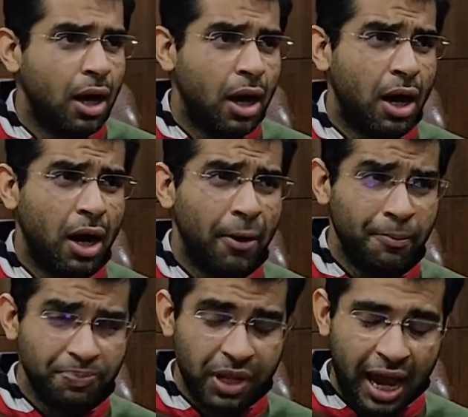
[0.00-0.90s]

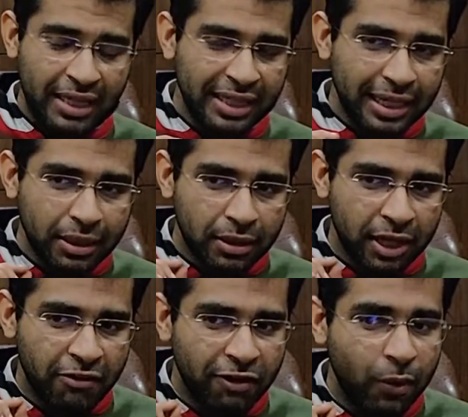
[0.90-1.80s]
I think
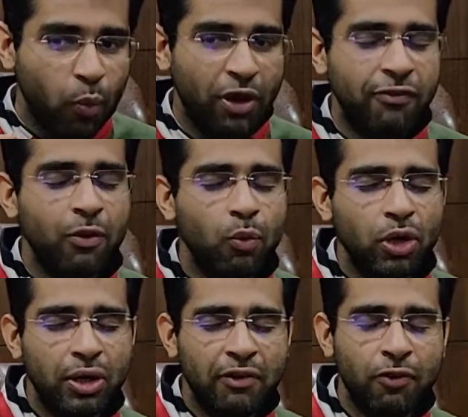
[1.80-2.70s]
if I
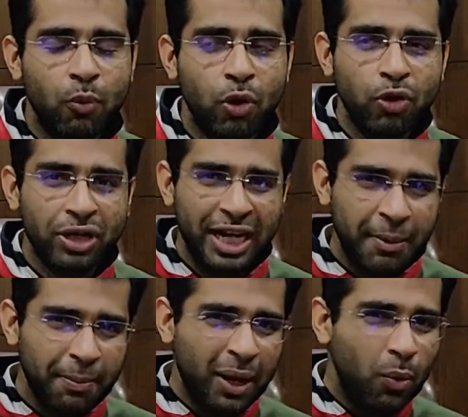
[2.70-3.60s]
wanted to
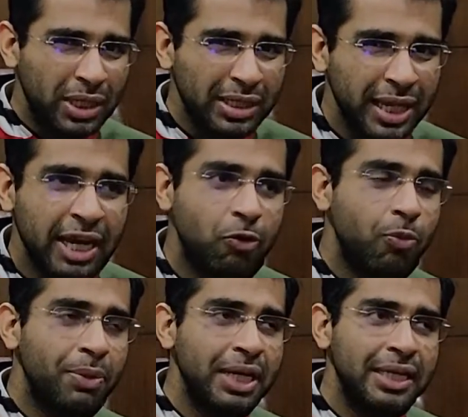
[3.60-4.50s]
nitpick one thing, it
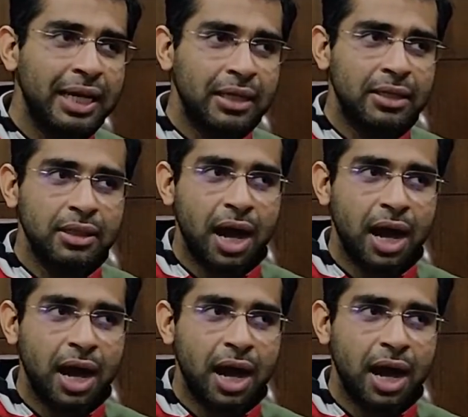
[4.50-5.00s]
would be that the